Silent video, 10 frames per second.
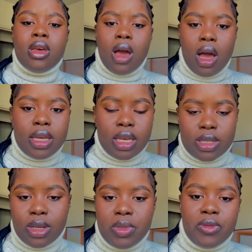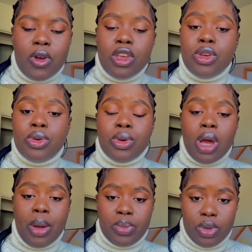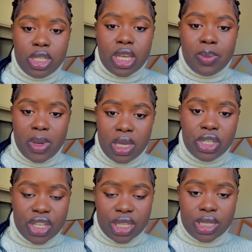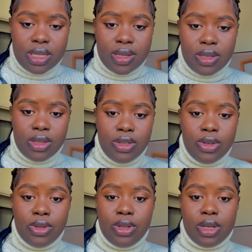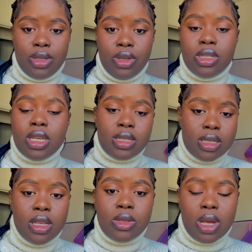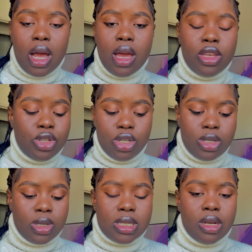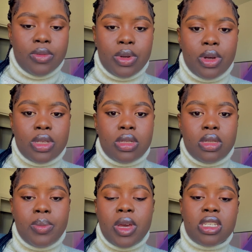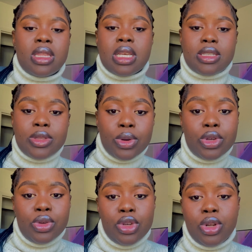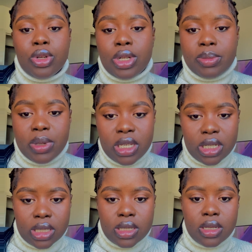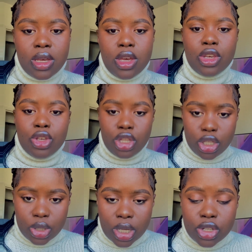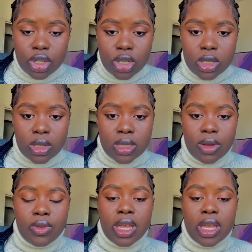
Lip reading: Okay, so before you approach a patient, you just need to introduce yourself, because the patient doesn't know you. You don't know the patient. You need to introduce yourself.